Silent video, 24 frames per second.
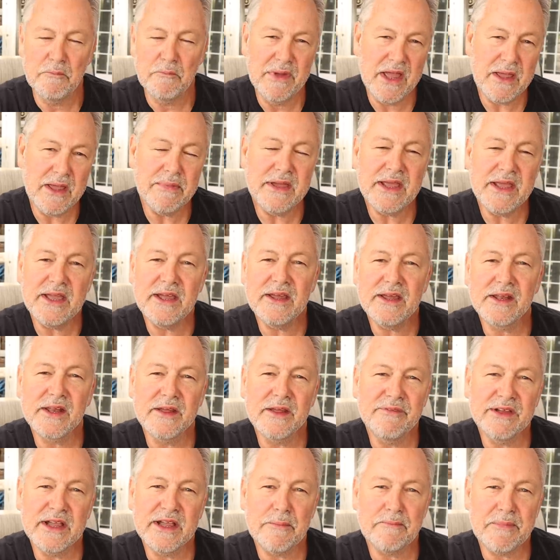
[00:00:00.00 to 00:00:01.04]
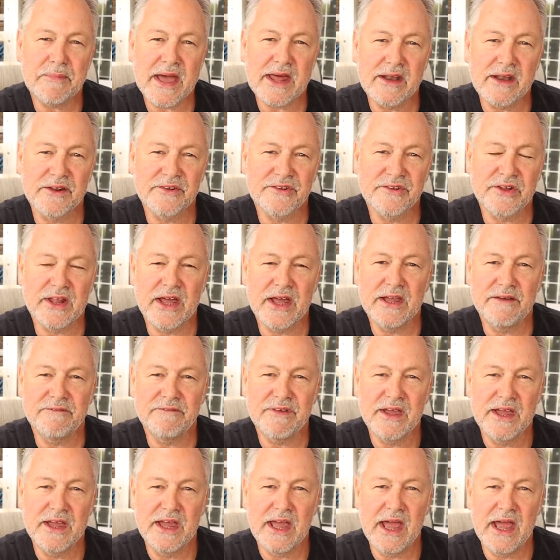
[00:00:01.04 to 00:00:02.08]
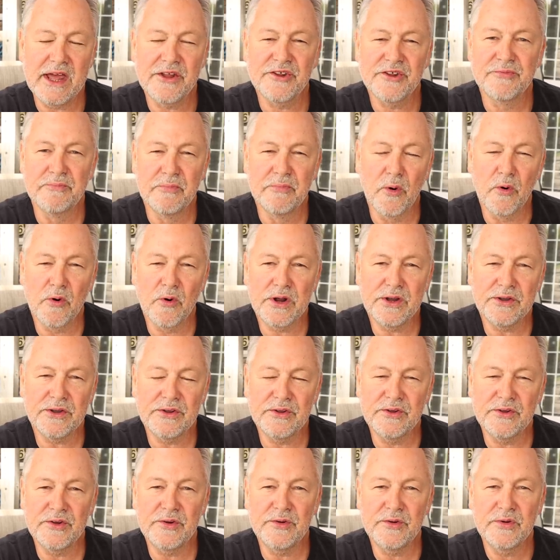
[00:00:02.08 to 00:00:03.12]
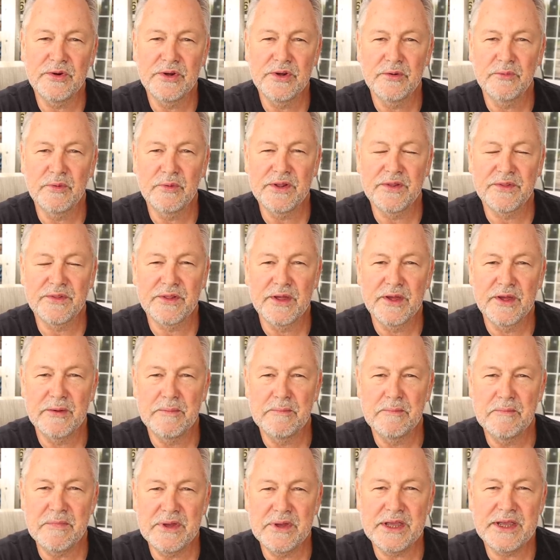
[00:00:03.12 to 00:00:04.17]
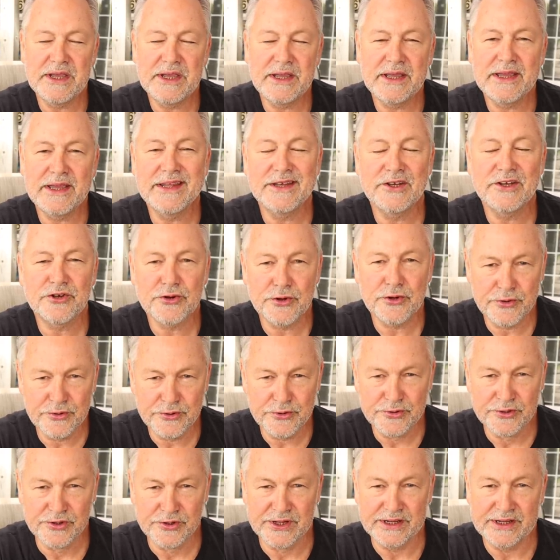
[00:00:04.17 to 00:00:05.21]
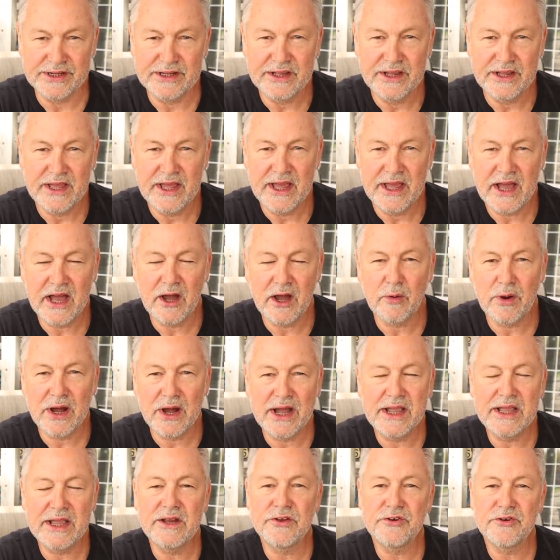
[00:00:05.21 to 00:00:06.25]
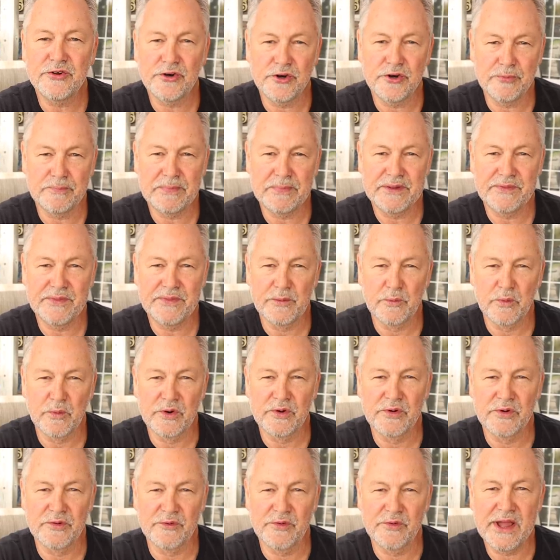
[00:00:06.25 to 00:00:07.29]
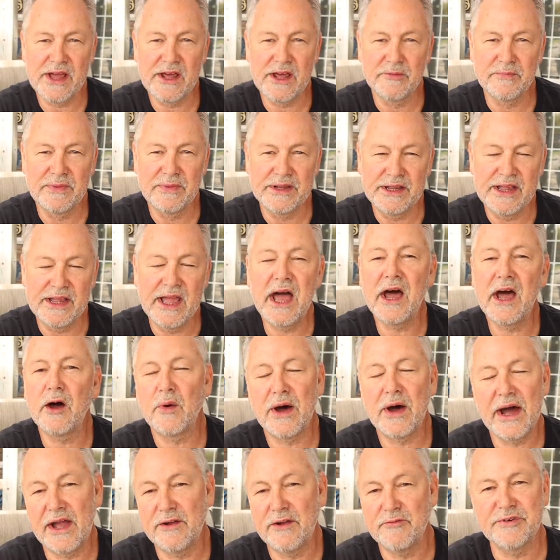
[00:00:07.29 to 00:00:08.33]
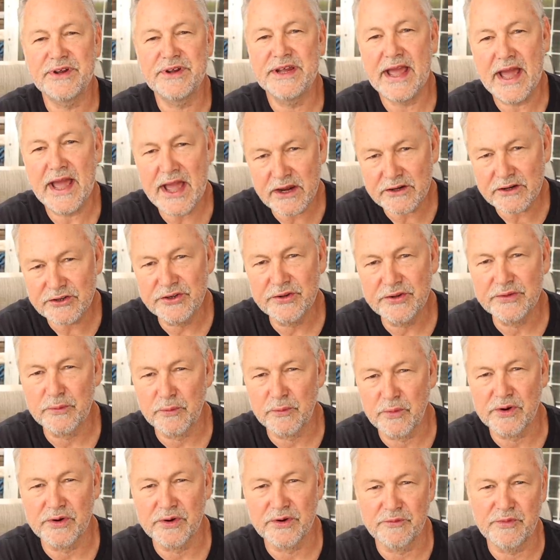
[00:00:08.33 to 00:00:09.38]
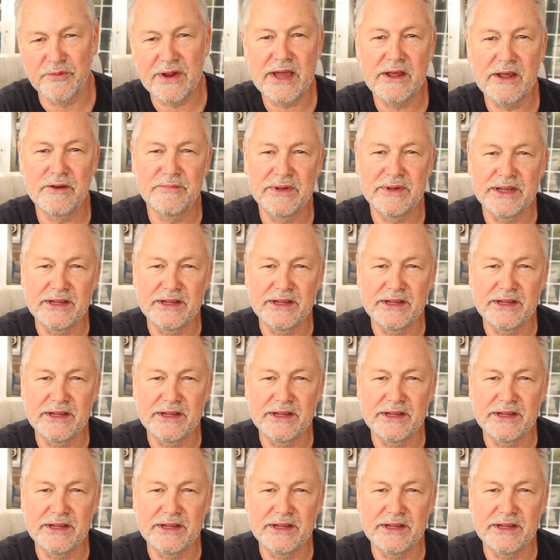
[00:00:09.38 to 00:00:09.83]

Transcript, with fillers: maybe living a balanced life has more to do with me internally, how I interpret the world around me, how I react to the world around